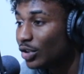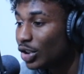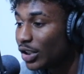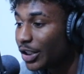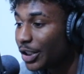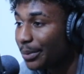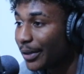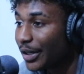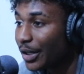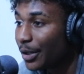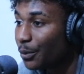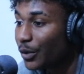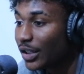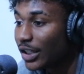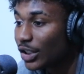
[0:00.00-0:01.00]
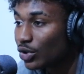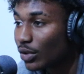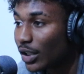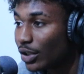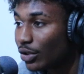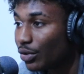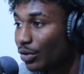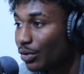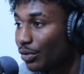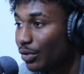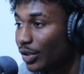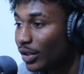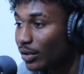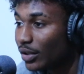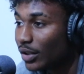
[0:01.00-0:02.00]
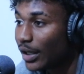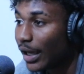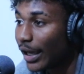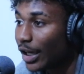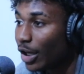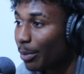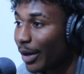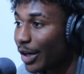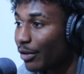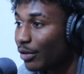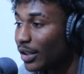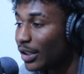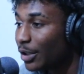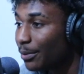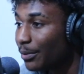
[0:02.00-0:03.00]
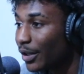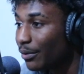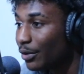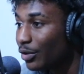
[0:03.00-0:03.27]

You see everybody I'm with, that's why I do it with. Mm -hmm. Ain't nobody really helping them.